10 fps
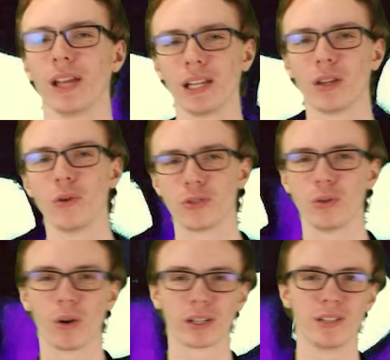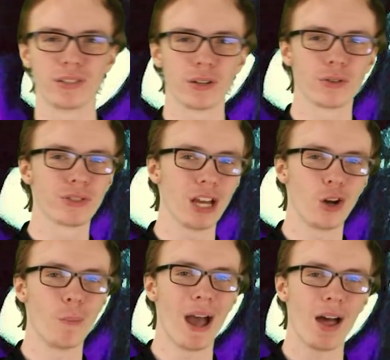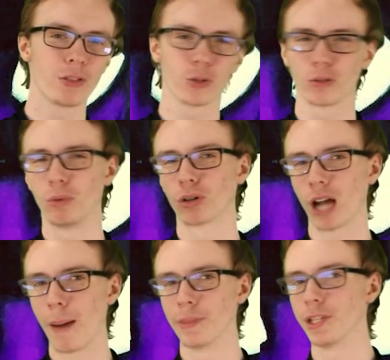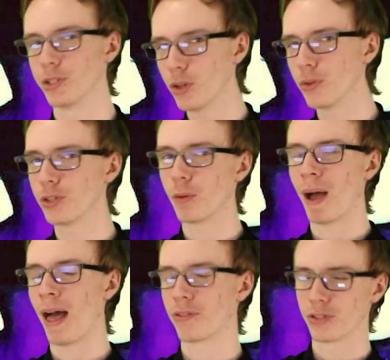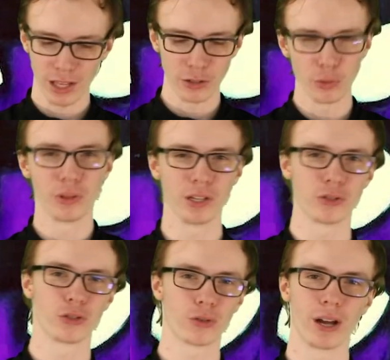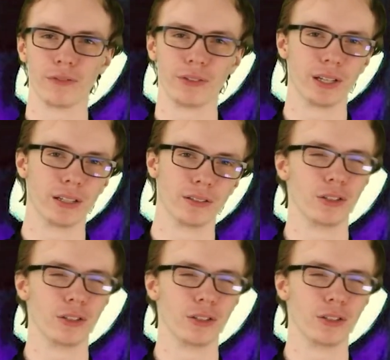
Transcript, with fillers: like those who are considered psychopaths or more commonly sociopaths, they do things to try and fit in,